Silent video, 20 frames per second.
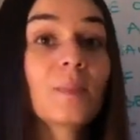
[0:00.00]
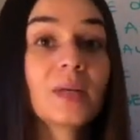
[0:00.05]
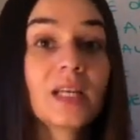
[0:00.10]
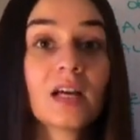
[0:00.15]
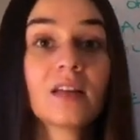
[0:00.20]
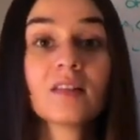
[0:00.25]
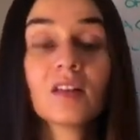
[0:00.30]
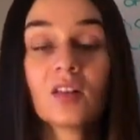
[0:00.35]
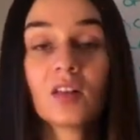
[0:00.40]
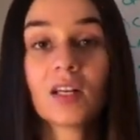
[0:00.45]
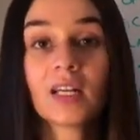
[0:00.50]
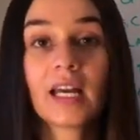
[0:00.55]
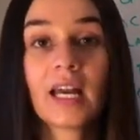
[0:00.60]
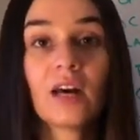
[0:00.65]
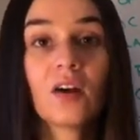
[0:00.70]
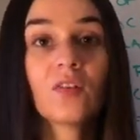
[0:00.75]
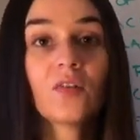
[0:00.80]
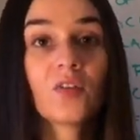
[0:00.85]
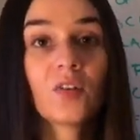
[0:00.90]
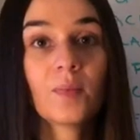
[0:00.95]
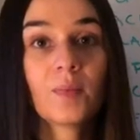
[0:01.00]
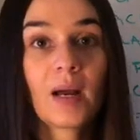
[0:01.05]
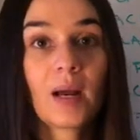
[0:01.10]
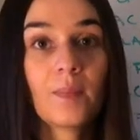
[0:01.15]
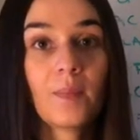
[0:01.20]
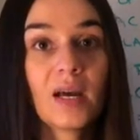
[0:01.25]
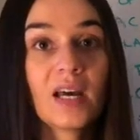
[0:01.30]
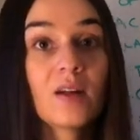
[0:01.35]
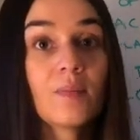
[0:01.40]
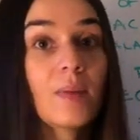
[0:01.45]
Be on the lookout for
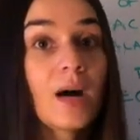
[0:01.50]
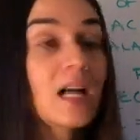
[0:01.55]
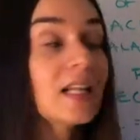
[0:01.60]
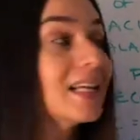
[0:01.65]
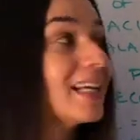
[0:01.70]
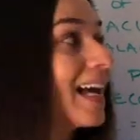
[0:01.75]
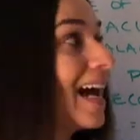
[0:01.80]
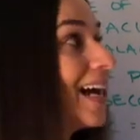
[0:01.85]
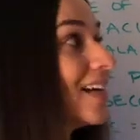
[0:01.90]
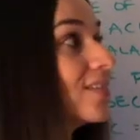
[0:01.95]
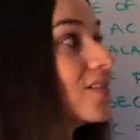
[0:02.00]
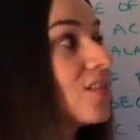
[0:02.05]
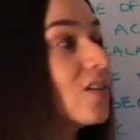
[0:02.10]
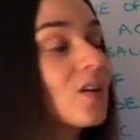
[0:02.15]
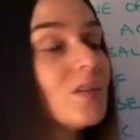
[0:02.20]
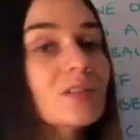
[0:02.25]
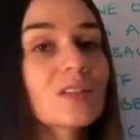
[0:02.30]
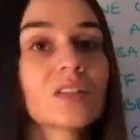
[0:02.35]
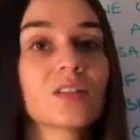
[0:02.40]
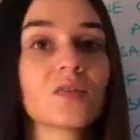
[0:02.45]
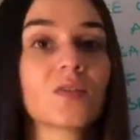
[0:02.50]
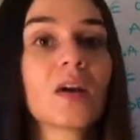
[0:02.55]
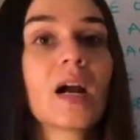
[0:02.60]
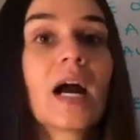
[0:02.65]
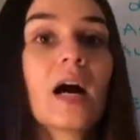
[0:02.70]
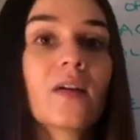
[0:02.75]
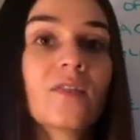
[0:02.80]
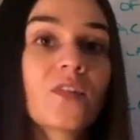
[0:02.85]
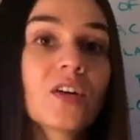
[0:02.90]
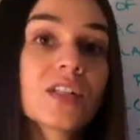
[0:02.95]
my metabolic acidosis
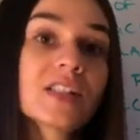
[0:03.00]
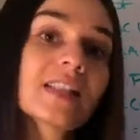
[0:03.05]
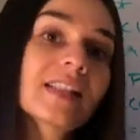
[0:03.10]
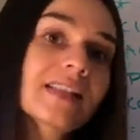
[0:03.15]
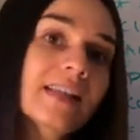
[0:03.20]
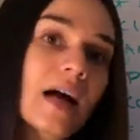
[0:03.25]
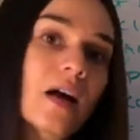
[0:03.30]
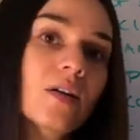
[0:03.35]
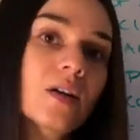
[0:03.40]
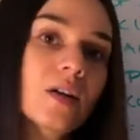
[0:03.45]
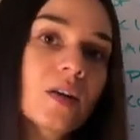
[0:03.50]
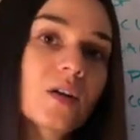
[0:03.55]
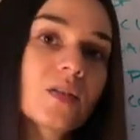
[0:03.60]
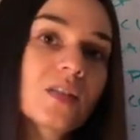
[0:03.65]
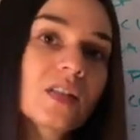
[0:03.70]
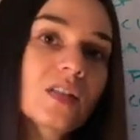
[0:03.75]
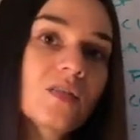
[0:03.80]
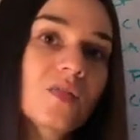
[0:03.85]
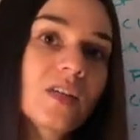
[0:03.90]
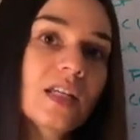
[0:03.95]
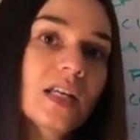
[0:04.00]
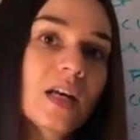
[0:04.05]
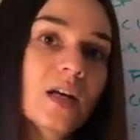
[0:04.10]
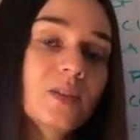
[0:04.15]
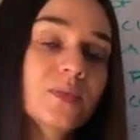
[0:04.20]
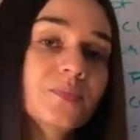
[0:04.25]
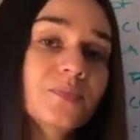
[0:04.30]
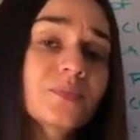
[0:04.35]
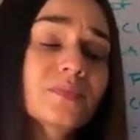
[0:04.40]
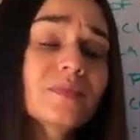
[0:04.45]
versus alkalosis
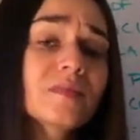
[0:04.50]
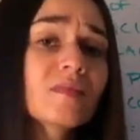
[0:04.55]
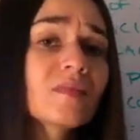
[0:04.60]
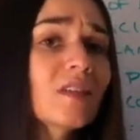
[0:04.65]
video.